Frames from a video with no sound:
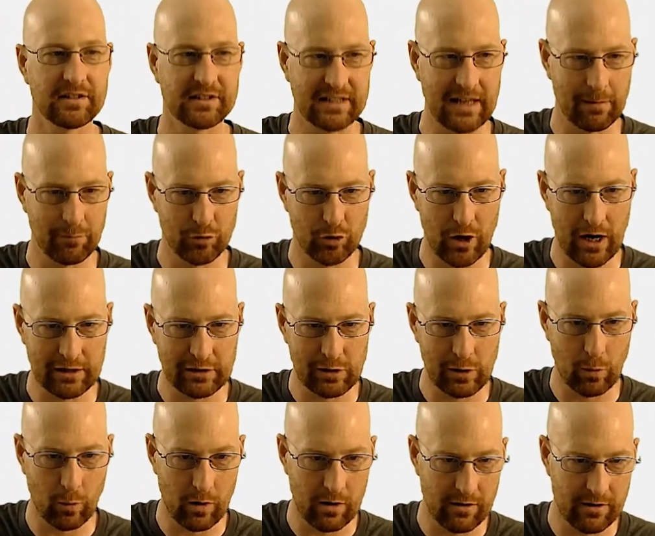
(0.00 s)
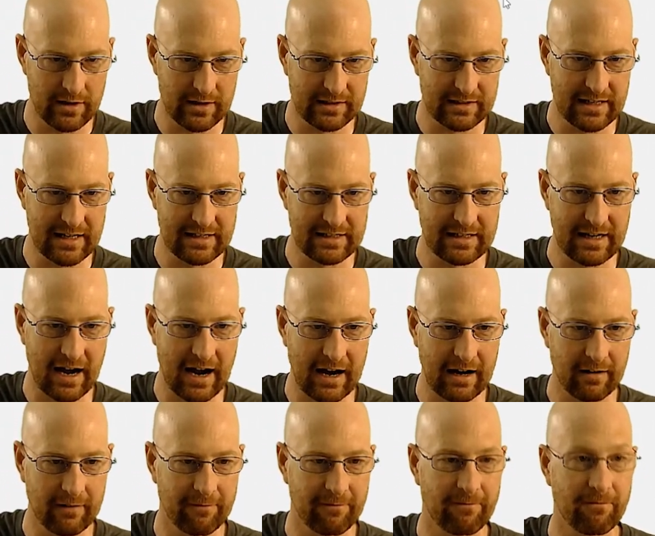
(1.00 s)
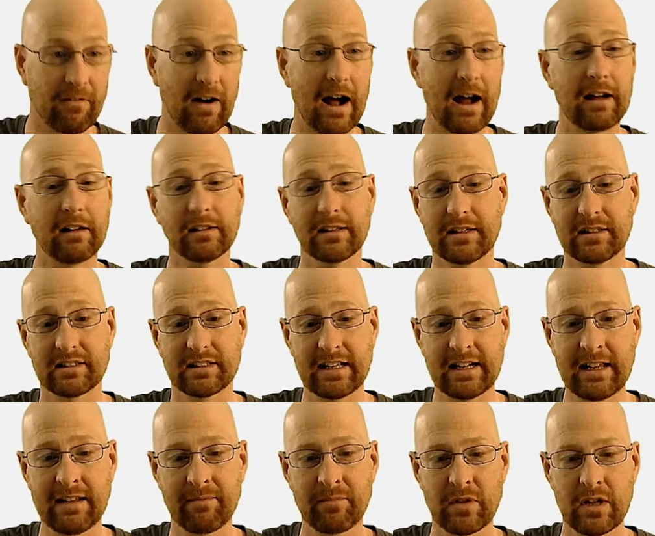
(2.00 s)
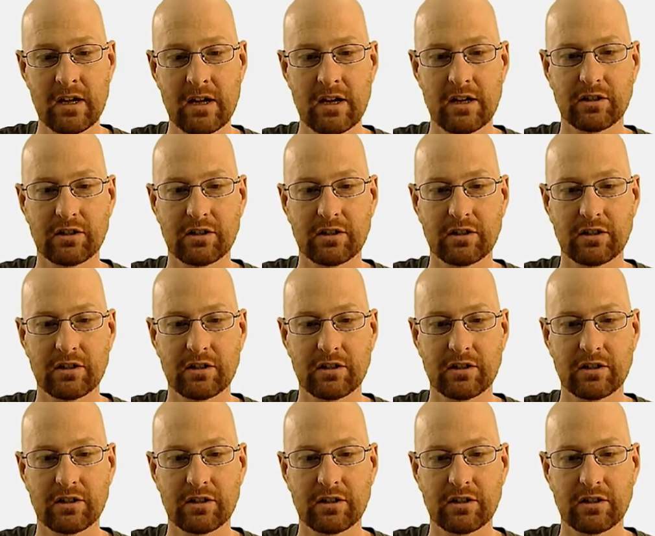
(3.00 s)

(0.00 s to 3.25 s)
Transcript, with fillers: the same directory where this entire file is sitting.